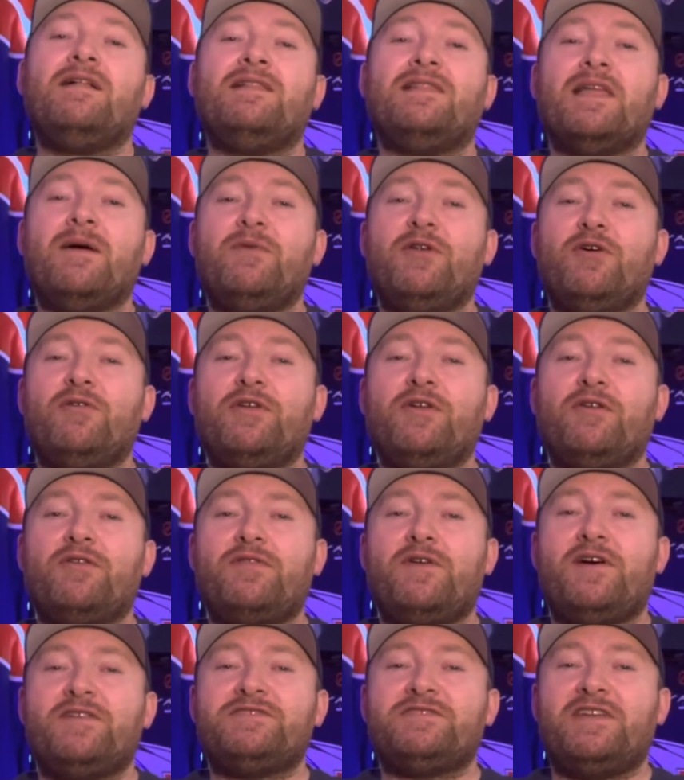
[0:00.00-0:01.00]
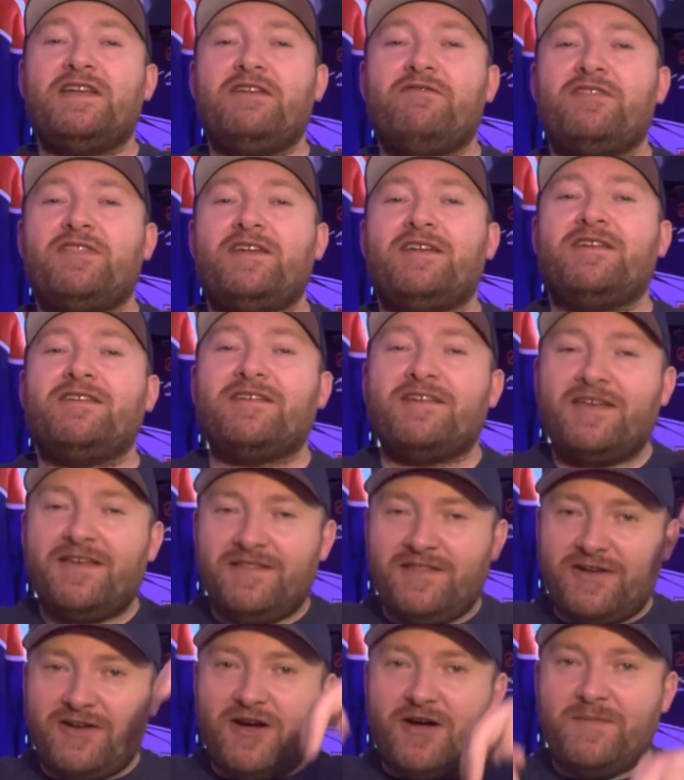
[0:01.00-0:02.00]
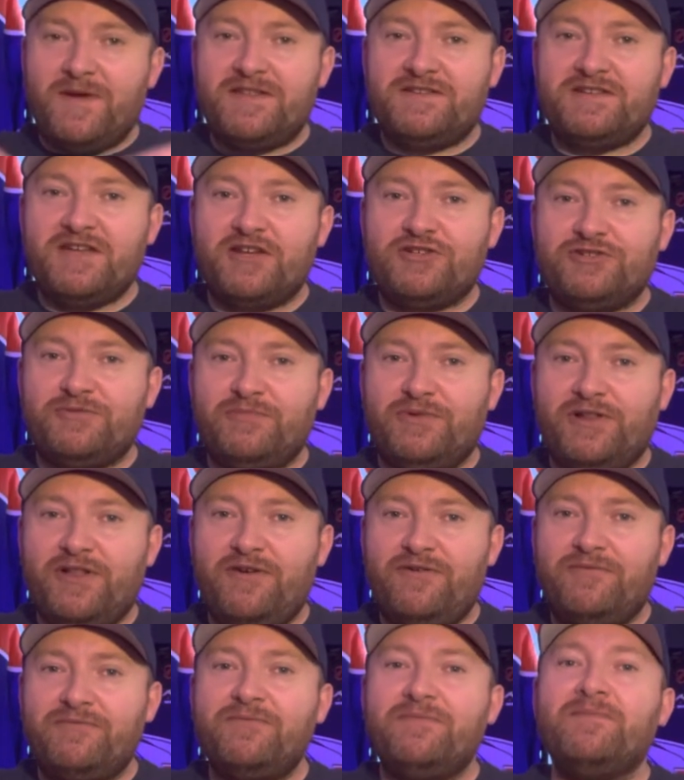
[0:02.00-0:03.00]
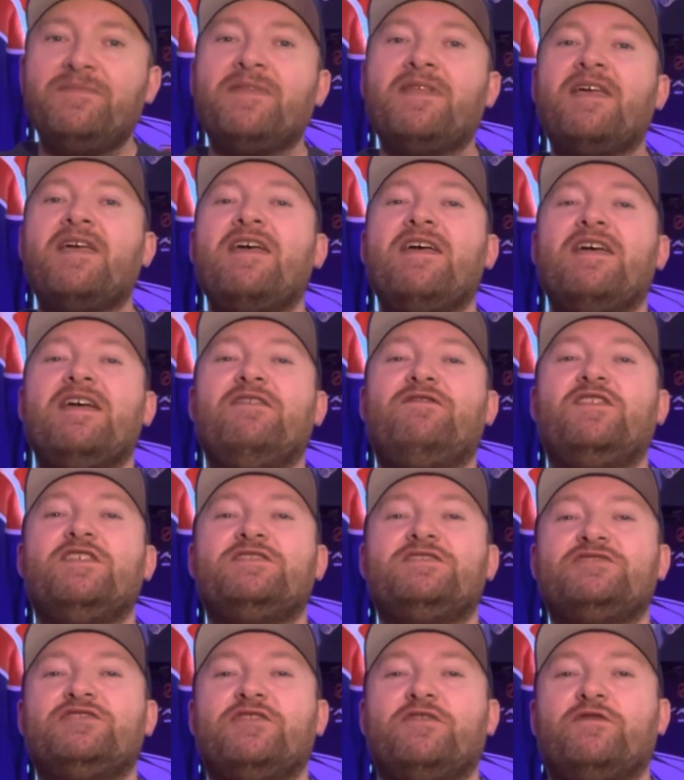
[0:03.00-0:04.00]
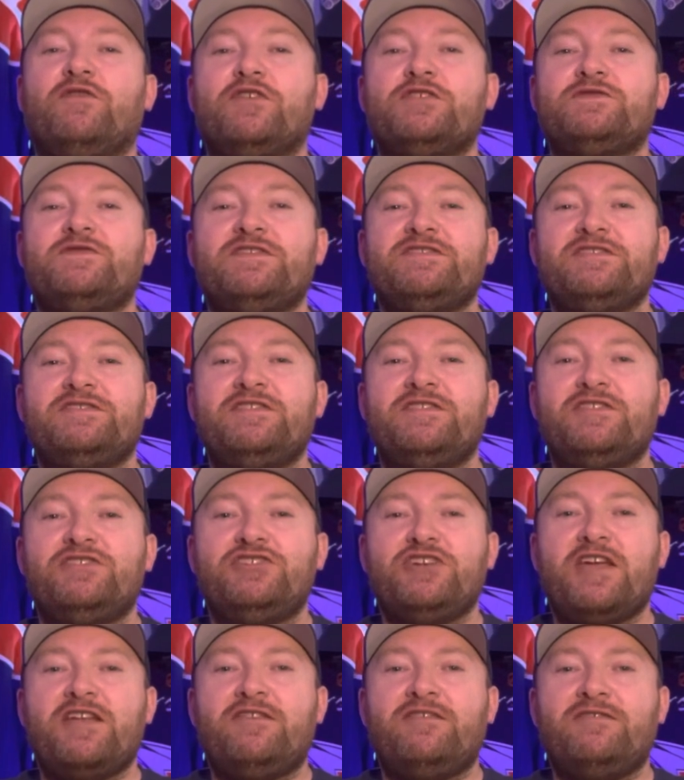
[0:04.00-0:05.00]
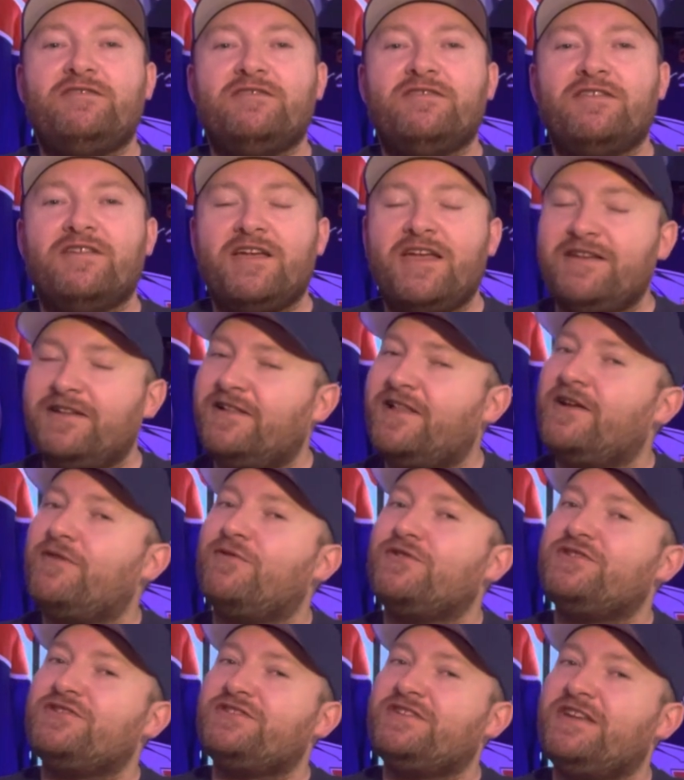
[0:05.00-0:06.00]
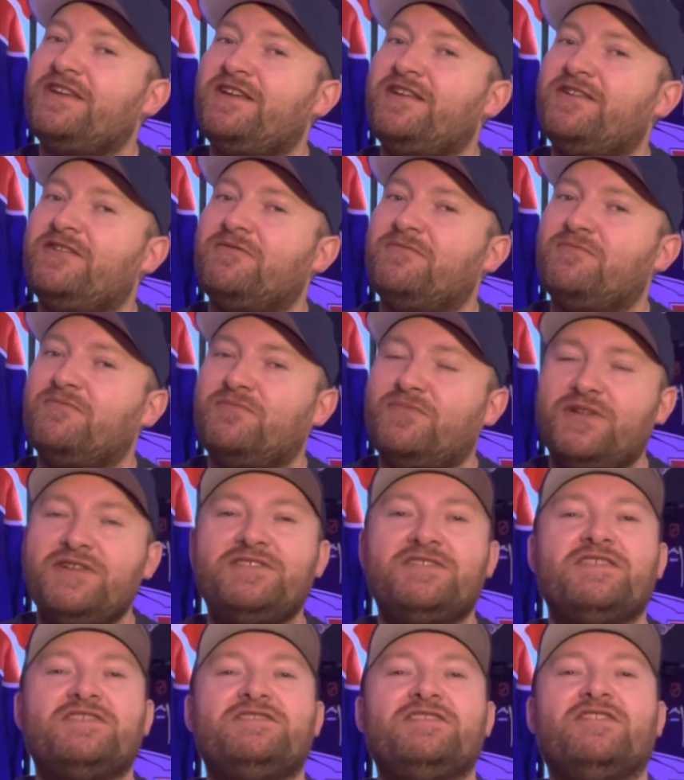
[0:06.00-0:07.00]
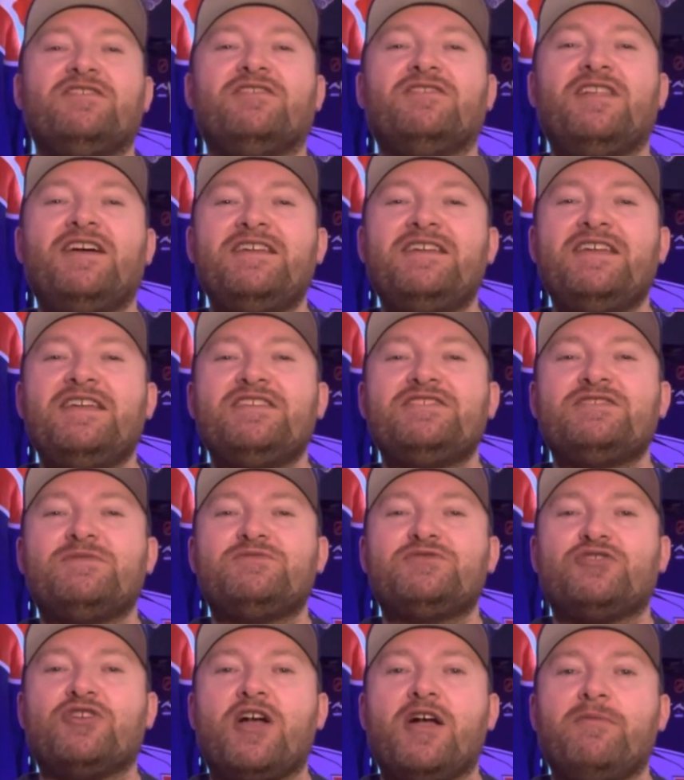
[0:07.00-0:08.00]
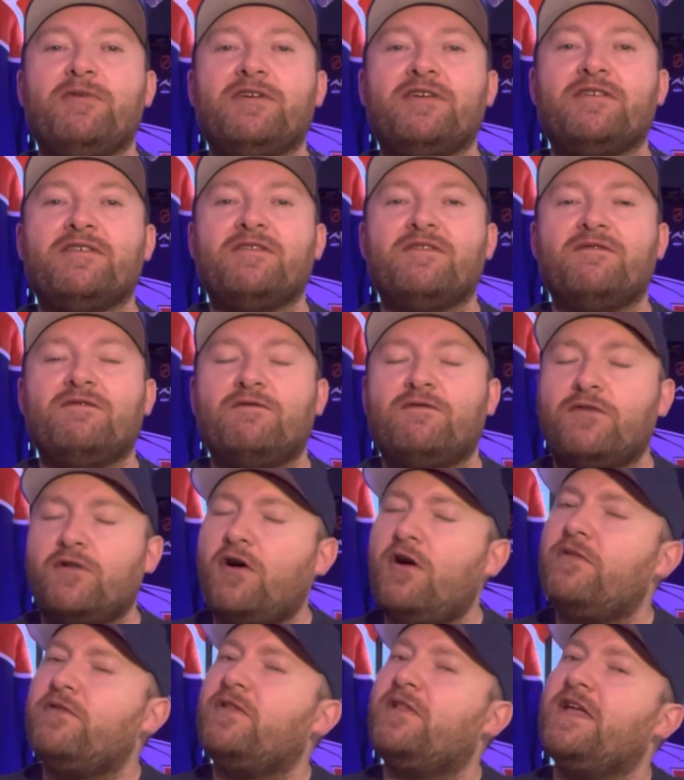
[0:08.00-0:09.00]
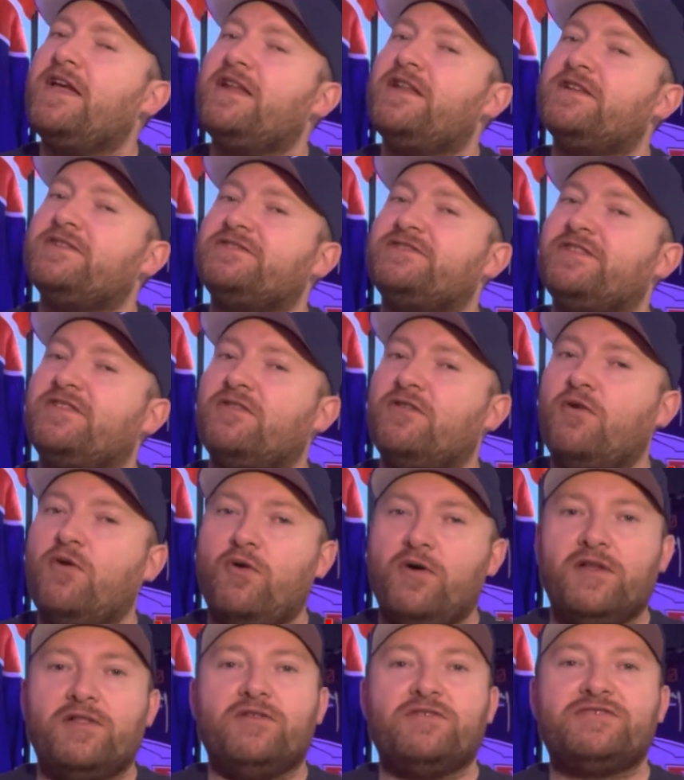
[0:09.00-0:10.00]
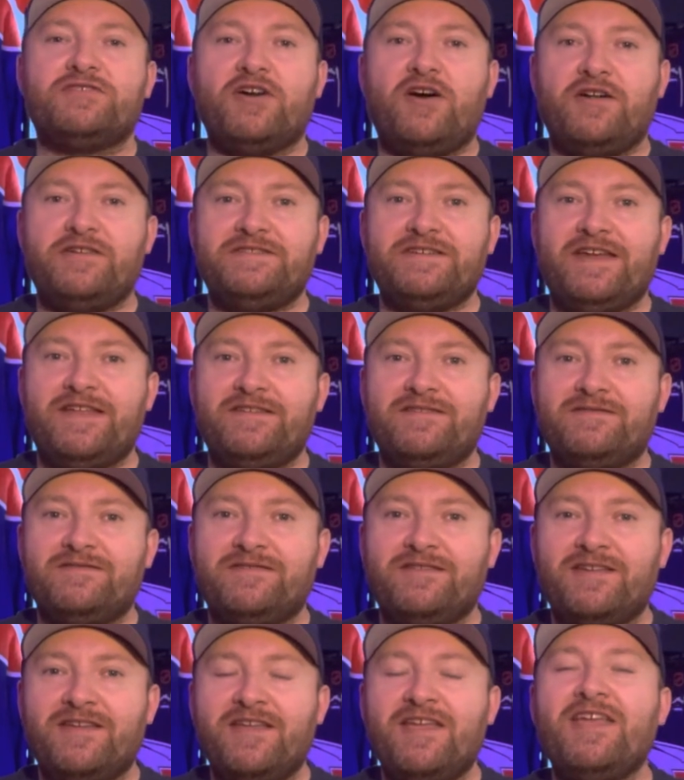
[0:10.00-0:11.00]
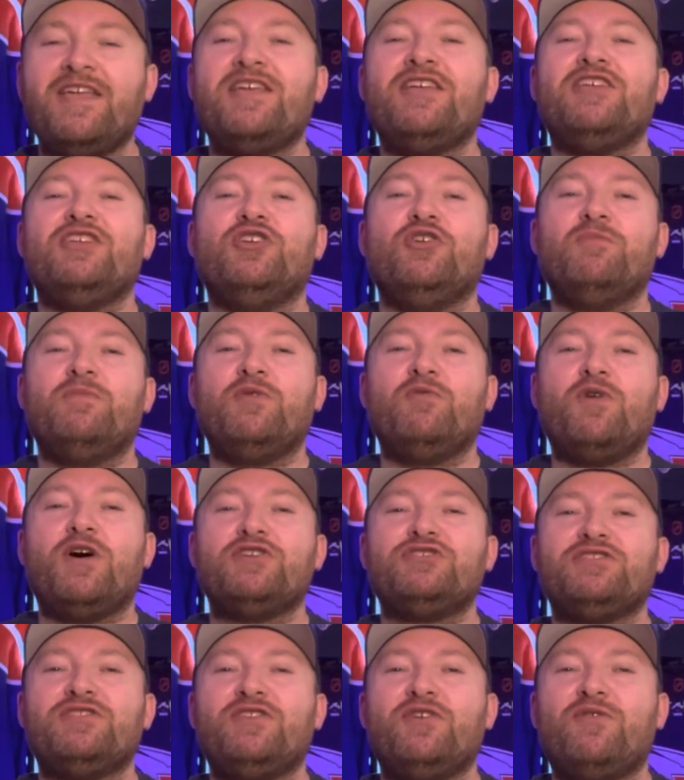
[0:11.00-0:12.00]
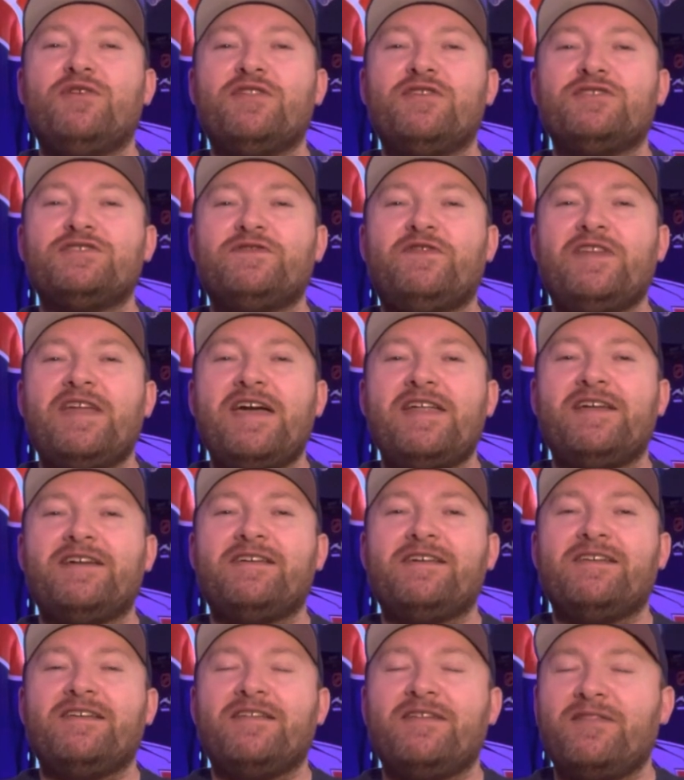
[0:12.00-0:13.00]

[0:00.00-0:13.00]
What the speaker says: Let me know your thoughts on everything in the comment section below. If this is your first visit to the channel and you like what you see, please consider liking and subscribing for all the latest Oilers content. You've been watching the Oilers Fanatic.